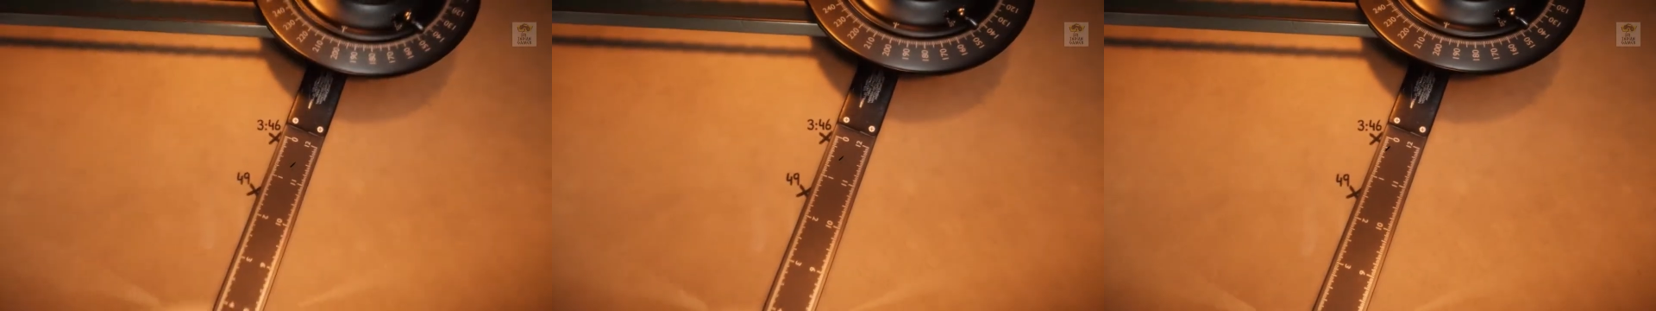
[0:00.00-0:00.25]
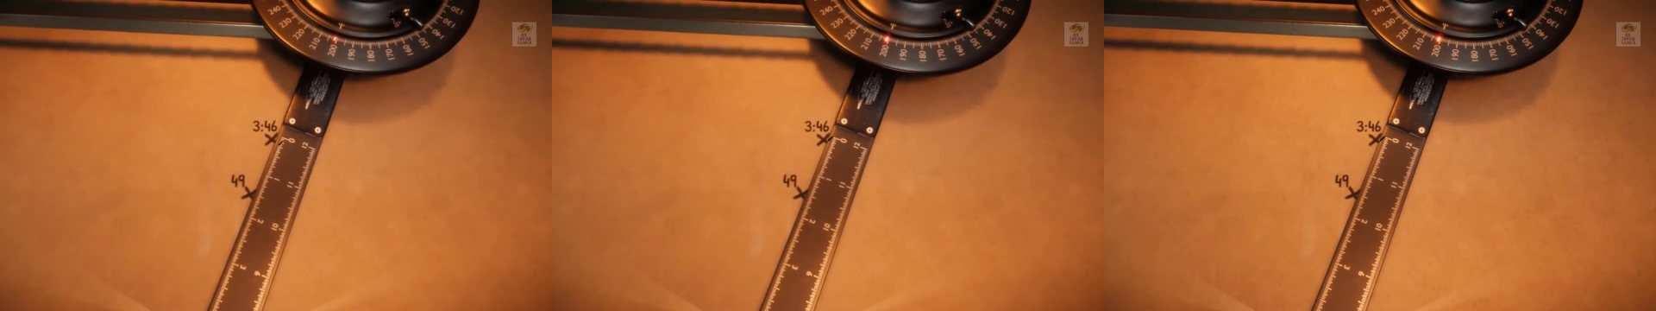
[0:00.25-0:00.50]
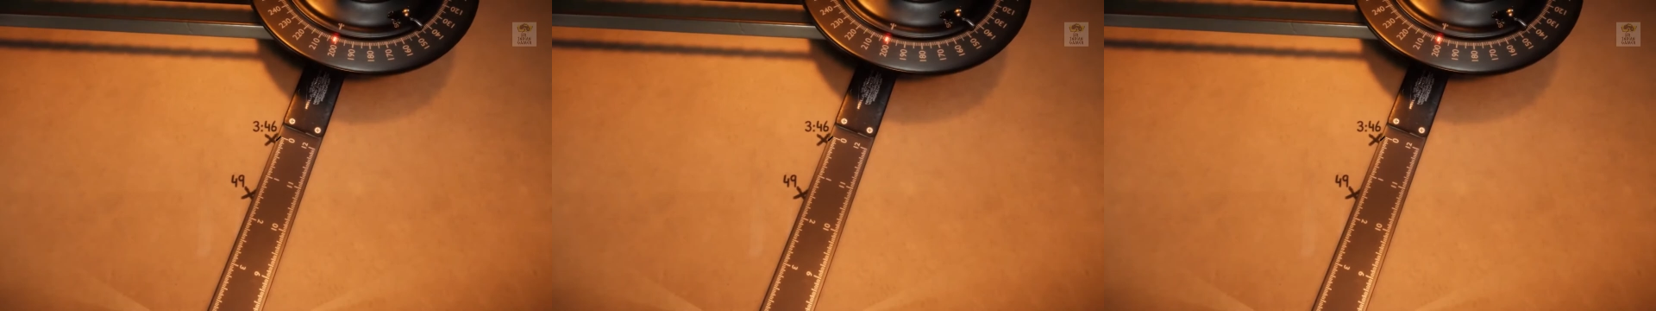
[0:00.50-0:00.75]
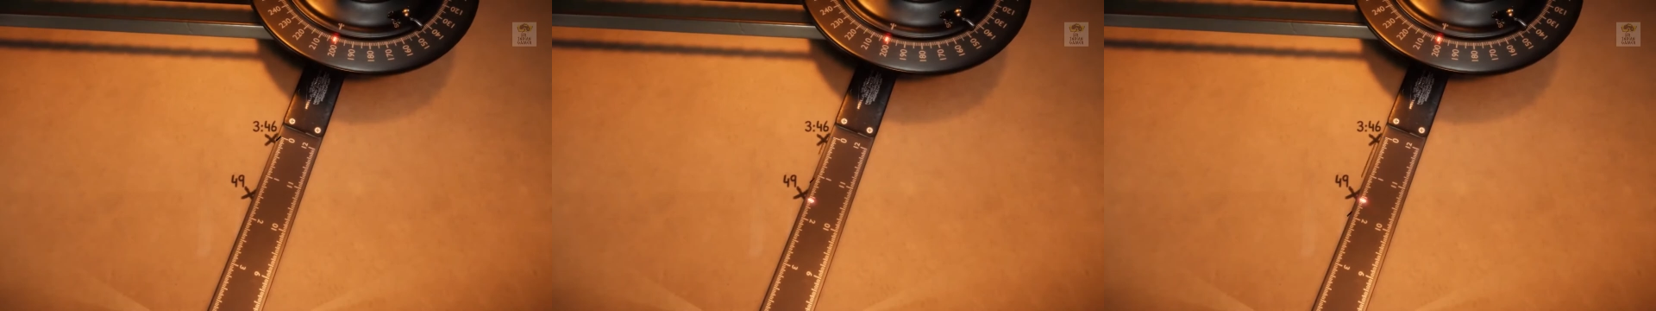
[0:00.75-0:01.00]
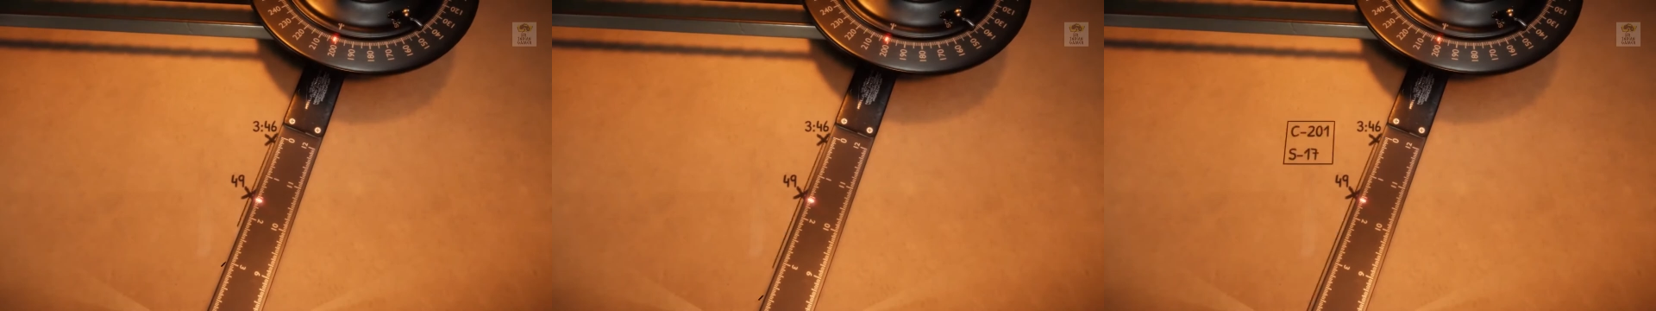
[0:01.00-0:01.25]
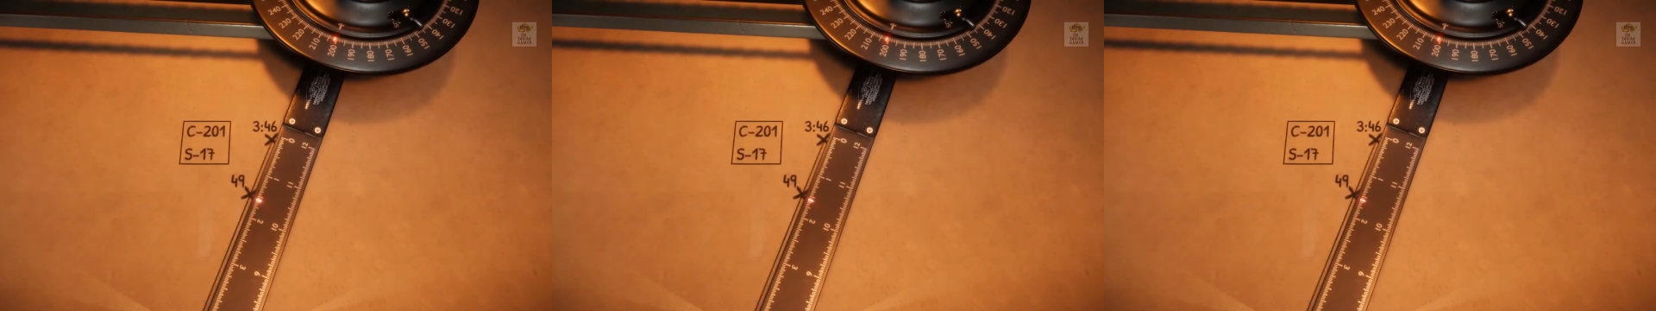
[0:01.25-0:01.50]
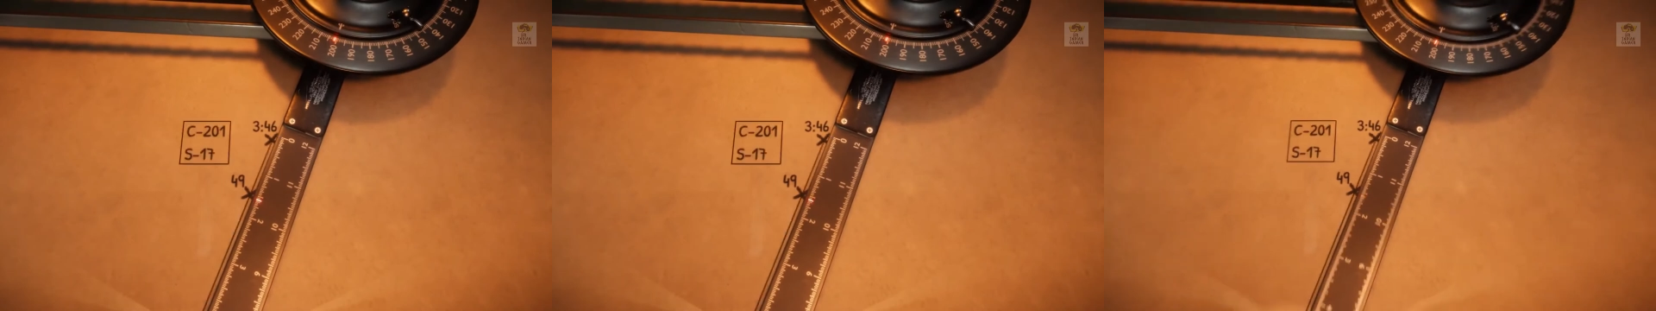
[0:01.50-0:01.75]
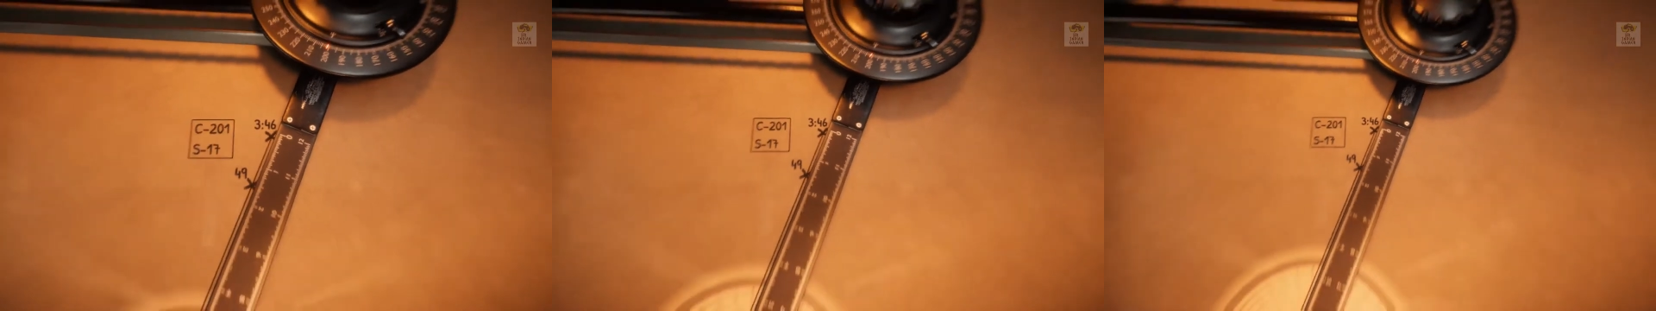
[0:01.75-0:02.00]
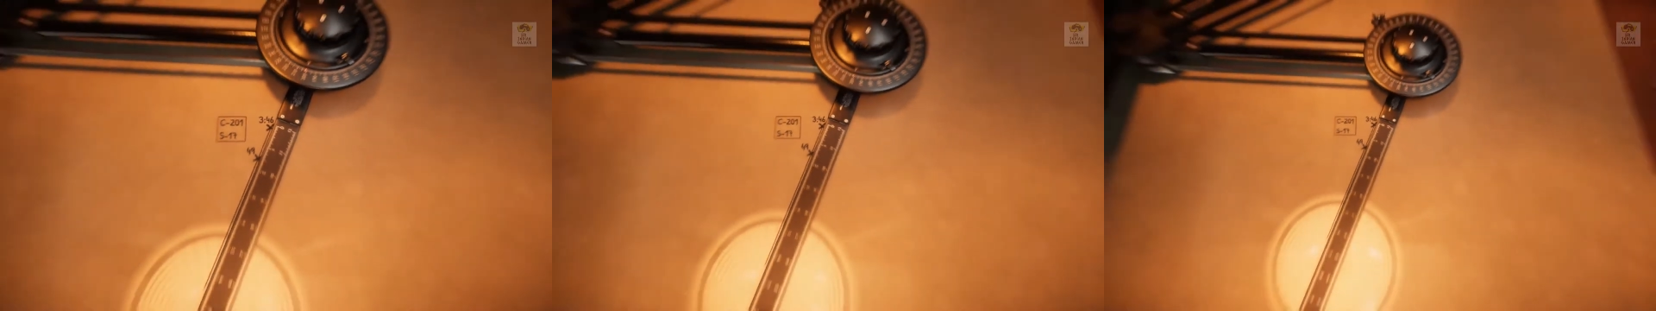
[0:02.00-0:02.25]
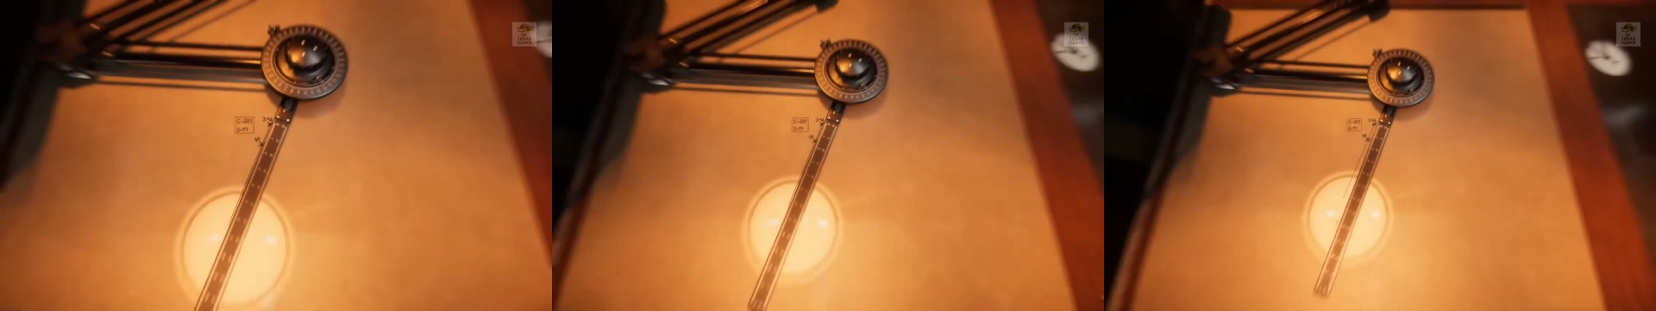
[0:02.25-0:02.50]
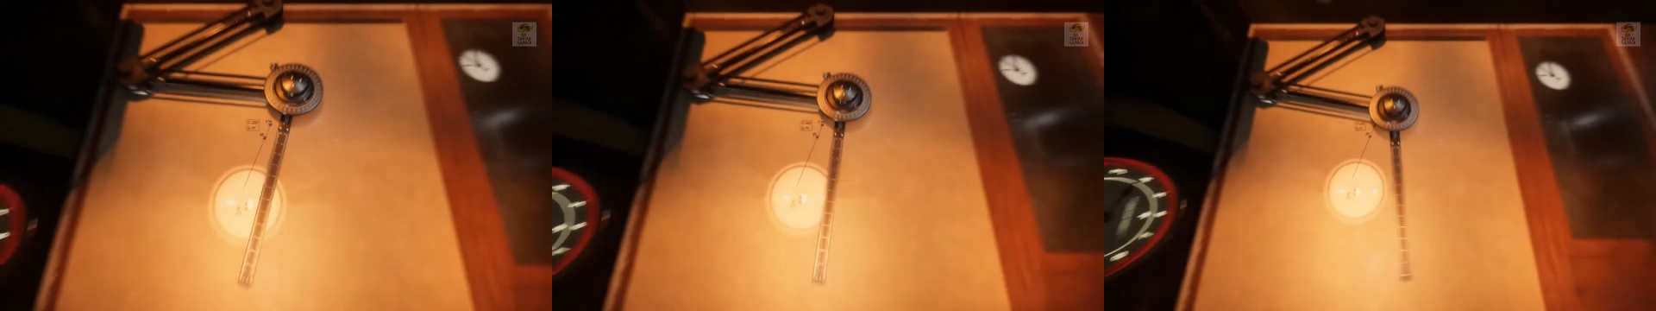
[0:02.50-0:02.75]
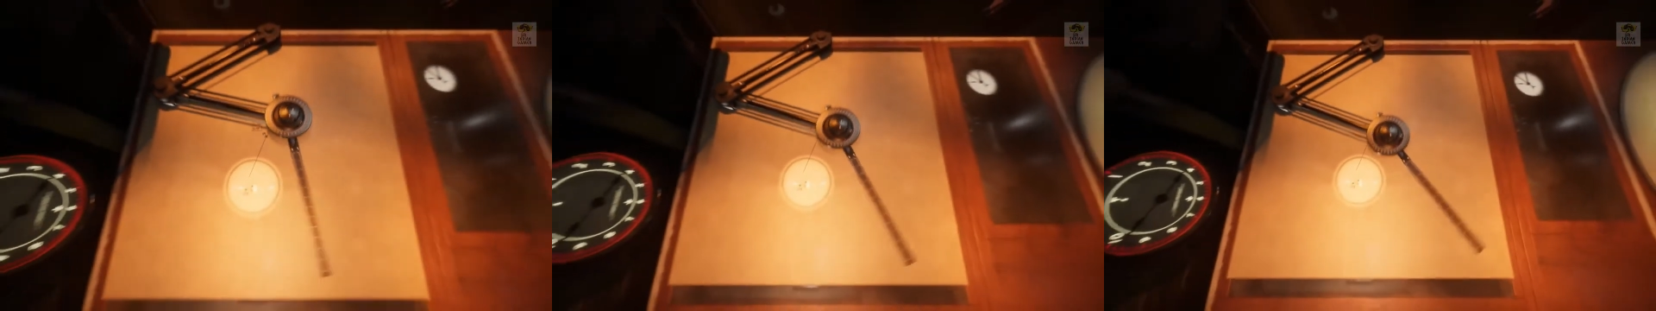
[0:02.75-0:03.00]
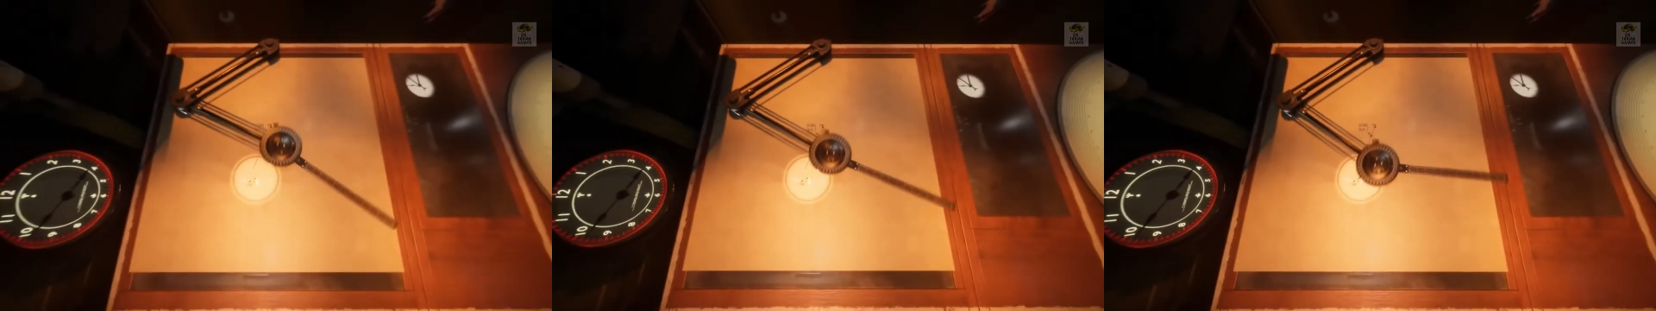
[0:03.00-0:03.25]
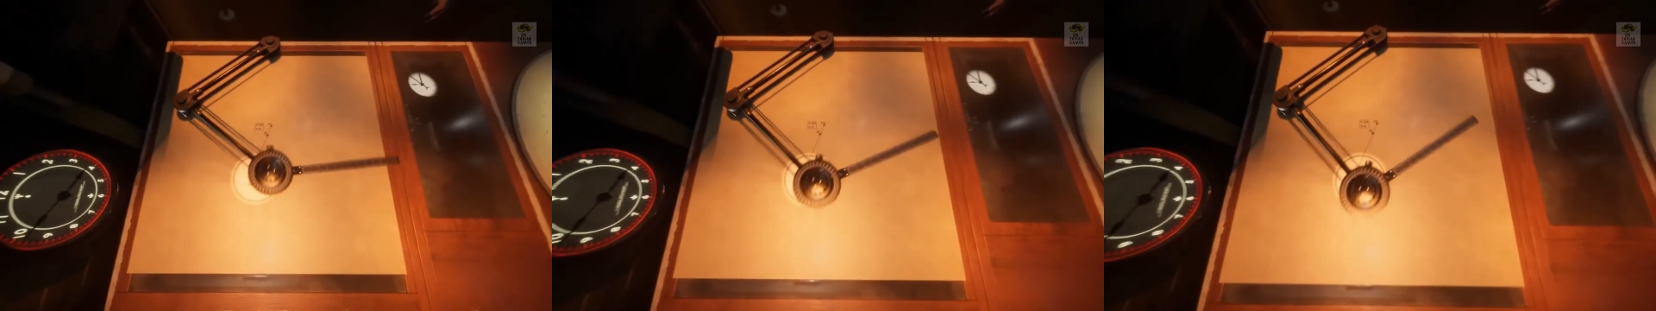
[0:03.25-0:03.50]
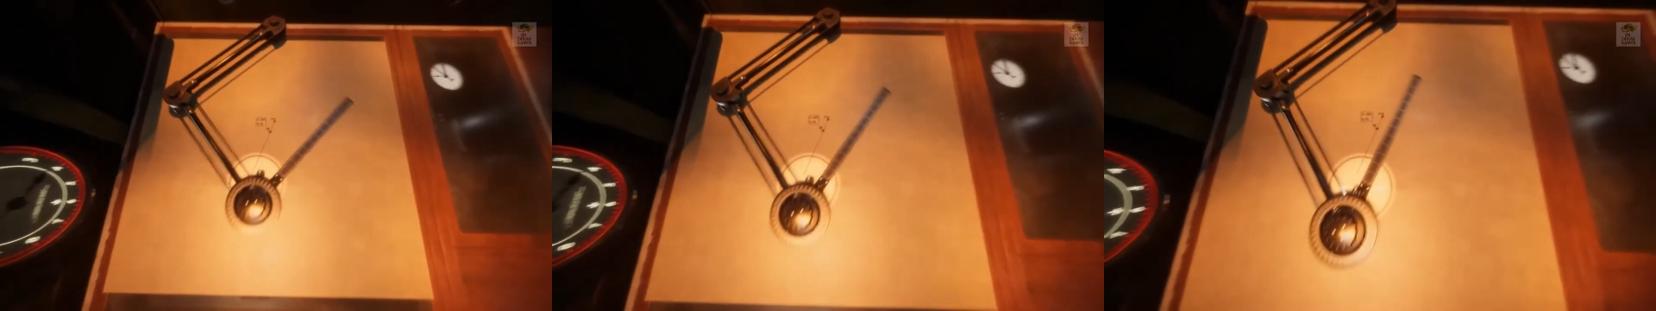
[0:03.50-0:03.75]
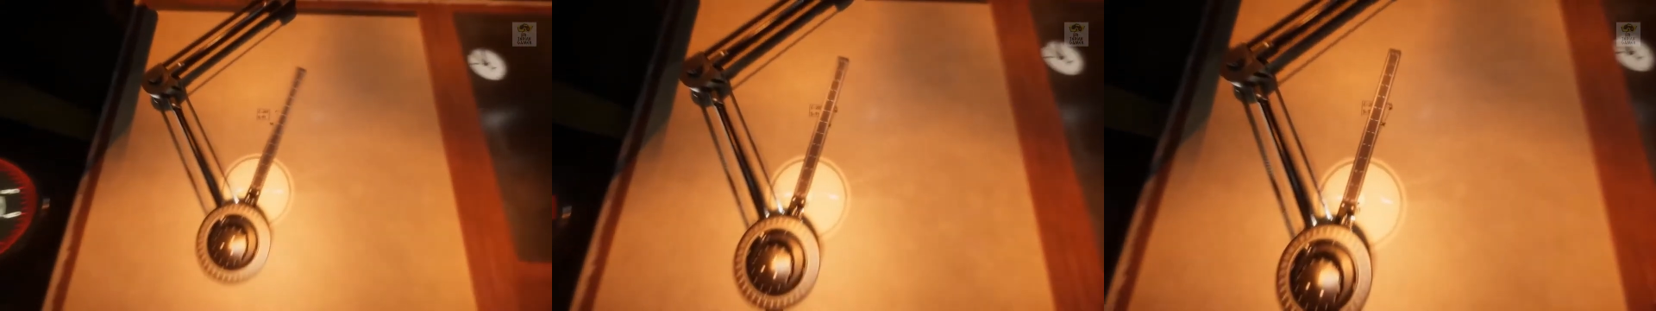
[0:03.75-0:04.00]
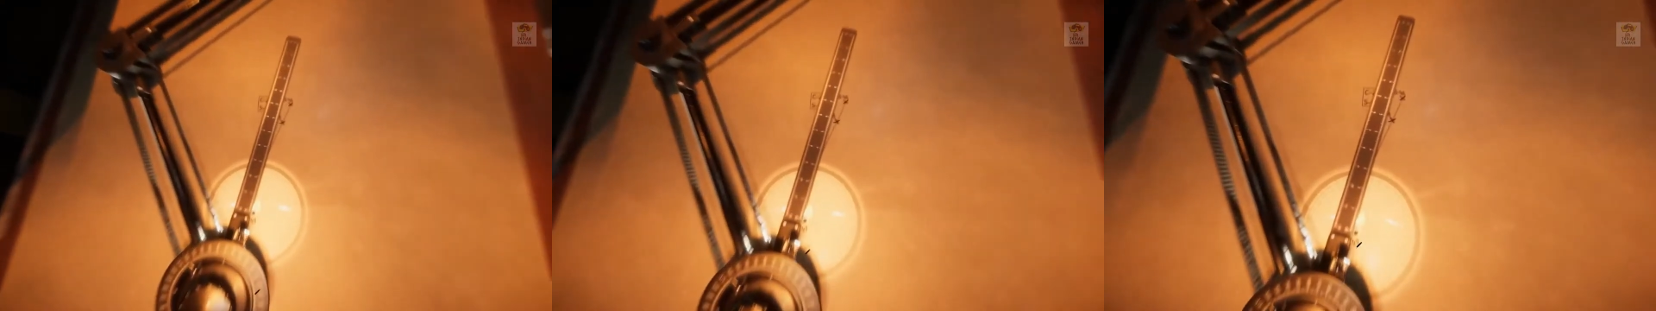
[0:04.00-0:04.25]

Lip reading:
[unreadable: no face in view]